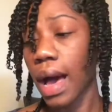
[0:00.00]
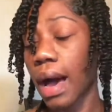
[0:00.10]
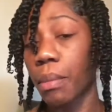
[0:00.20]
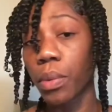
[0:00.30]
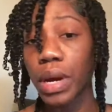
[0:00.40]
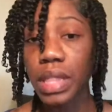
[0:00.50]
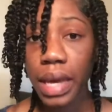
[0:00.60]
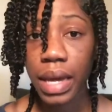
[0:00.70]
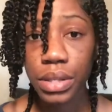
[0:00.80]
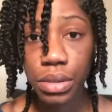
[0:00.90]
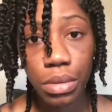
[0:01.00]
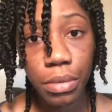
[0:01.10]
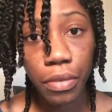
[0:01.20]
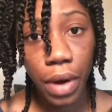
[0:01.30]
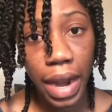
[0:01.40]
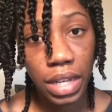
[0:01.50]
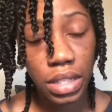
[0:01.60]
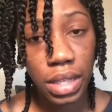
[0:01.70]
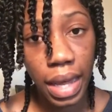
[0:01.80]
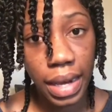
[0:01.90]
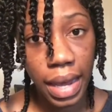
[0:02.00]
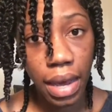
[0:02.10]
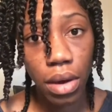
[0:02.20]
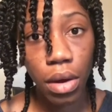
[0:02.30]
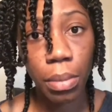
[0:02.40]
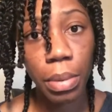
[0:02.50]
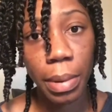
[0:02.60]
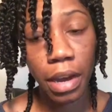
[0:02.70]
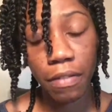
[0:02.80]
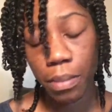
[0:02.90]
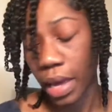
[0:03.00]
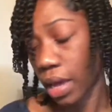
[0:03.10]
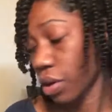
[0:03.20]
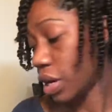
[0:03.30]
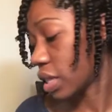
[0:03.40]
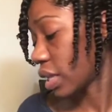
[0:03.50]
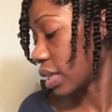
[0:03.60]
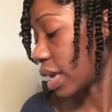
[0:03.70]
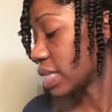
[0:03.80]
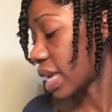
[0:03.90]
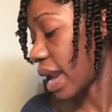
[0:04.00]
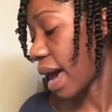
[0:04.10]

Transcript: But one thing I do before I actually lay down or prepare for bed or anything like that is that